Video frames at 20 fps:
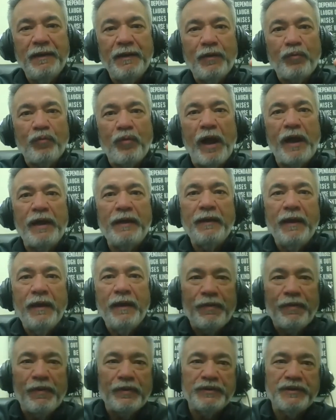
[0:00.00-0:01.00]
right?
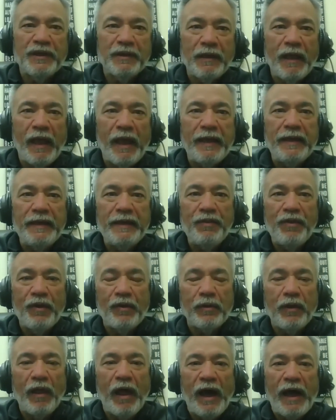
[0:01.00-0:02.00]
They're delaying
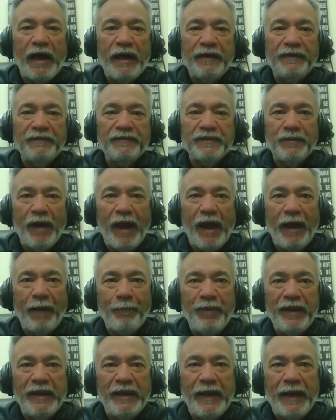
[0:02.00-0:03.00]
their lives,
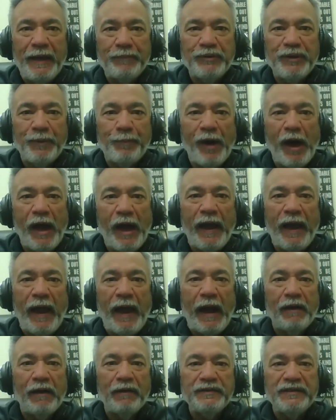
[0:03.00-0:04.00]
being able to buy a
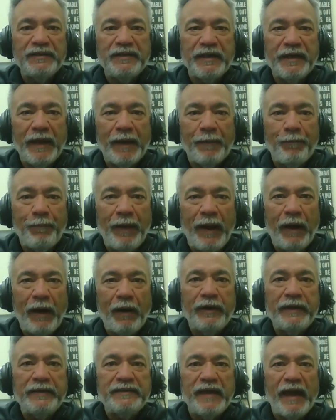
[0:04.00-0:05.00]
house, to get
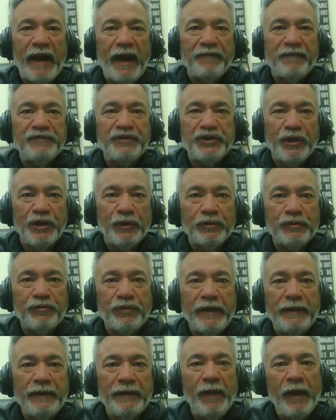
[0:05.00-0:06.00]
married, to have
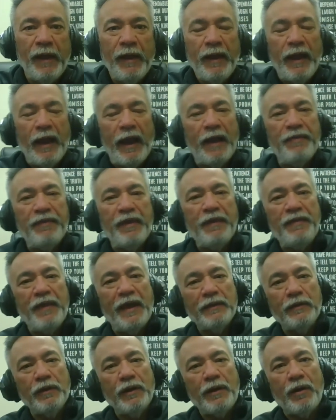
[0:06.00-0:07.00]
children. And then
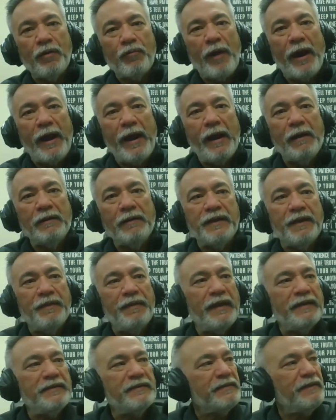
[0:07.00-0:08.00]
they look around and
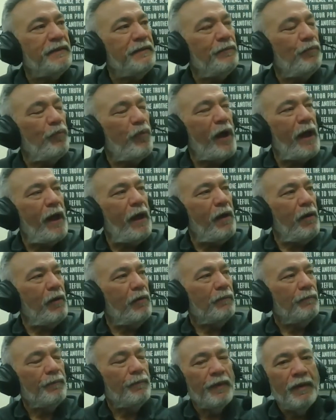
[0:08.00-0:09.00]
they see,
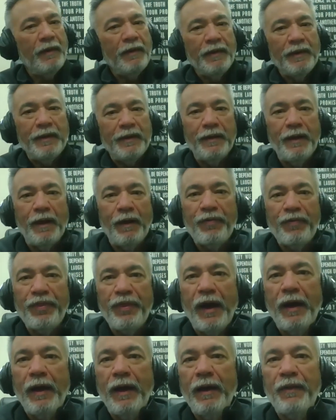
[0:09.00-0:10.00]
wow,
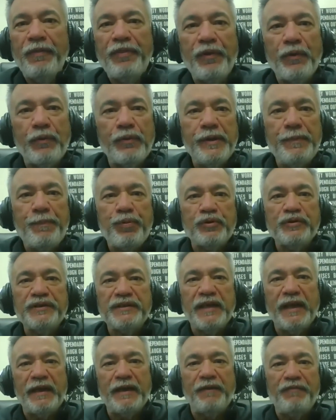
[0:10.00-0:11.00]

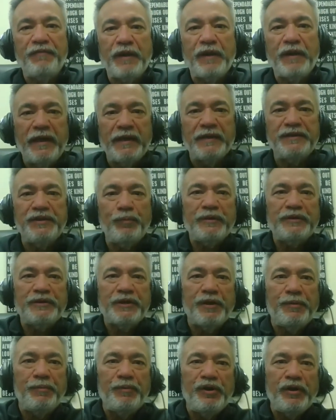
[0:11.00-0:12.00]
30% of the kids who went to
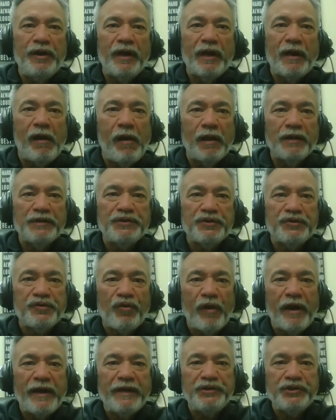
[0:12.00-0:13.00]
community college
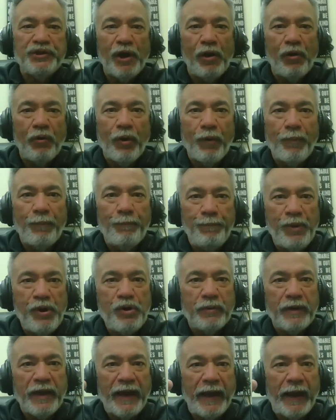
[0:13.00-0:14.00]
trade show or
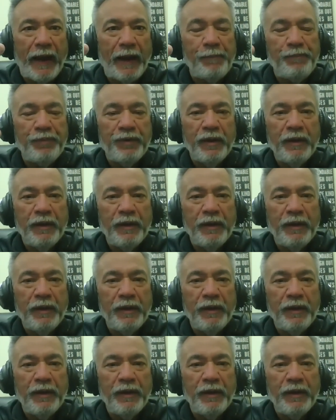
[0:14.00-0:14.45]
boot camp,